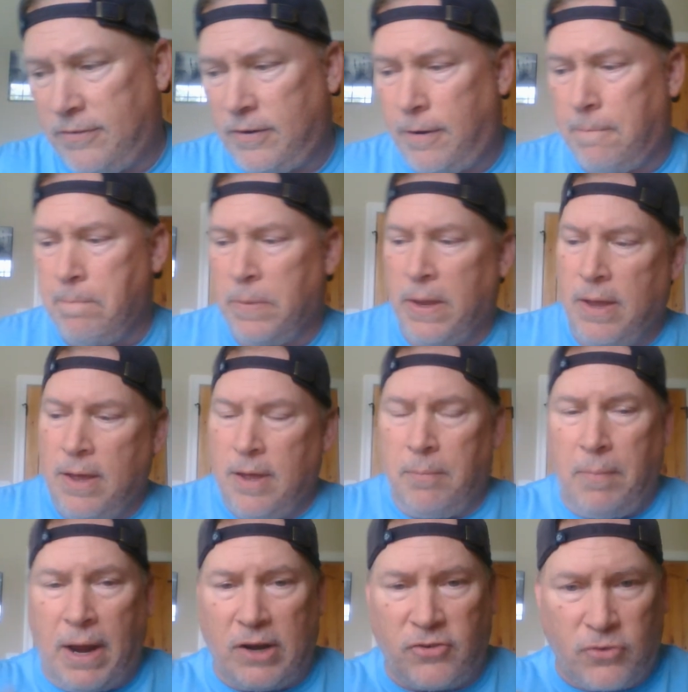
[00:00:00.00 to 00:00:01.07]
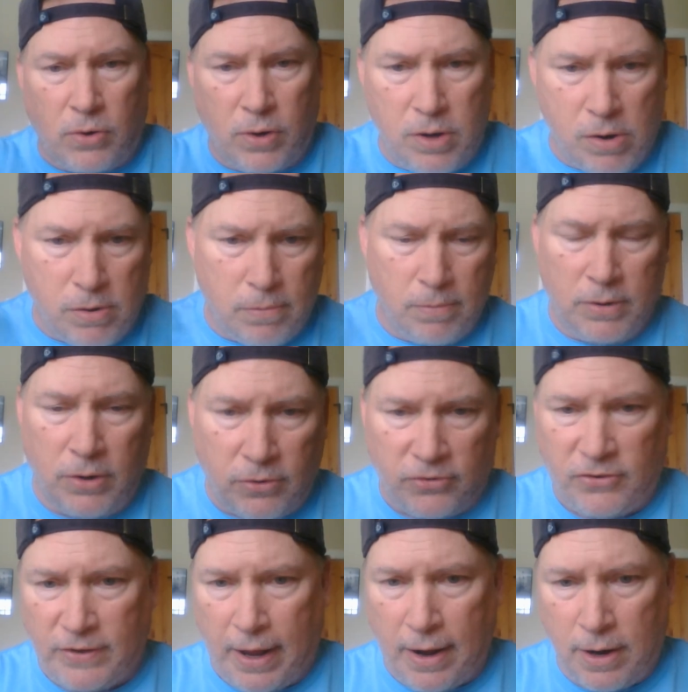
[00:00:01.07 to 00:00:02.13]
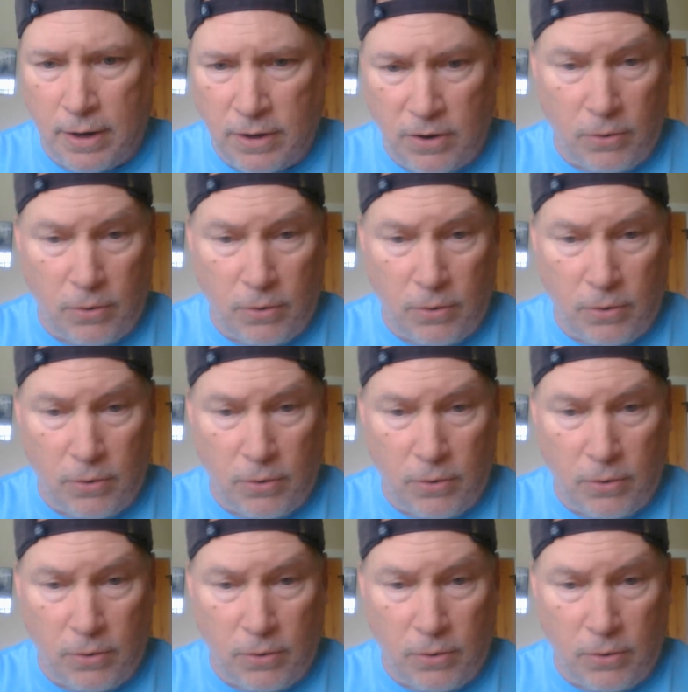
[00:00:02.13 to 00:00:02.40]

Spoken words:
So make sure your setting,